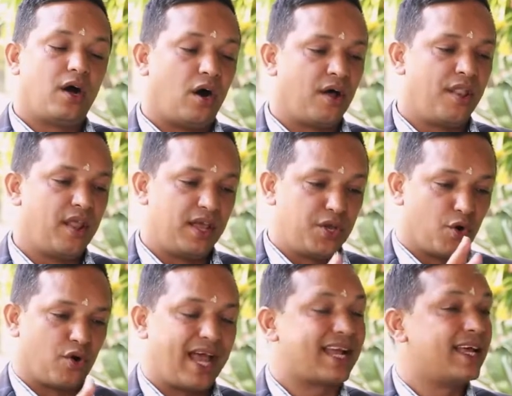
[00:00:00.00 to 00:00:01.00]
on
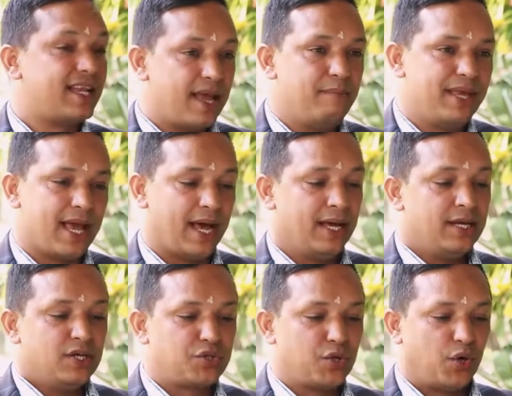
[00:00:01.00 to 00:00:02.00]
your academia.
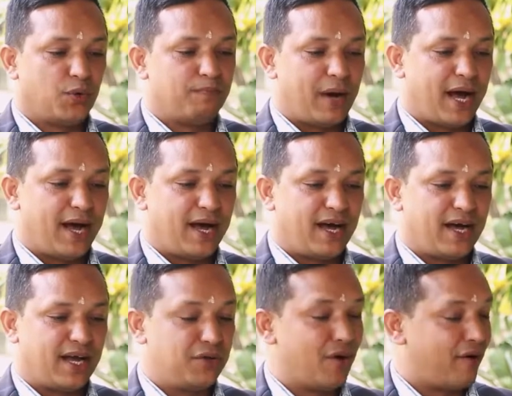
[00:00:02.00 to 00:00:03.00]
So
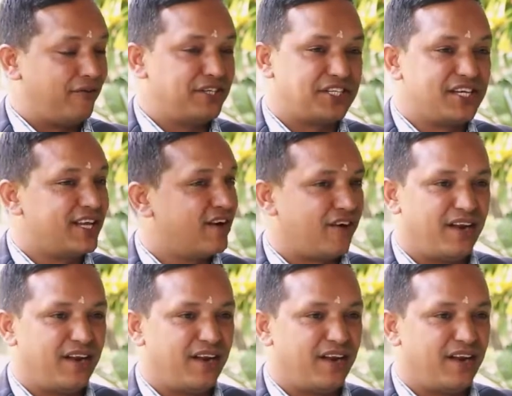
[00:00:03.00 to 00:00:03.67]
you are visiting here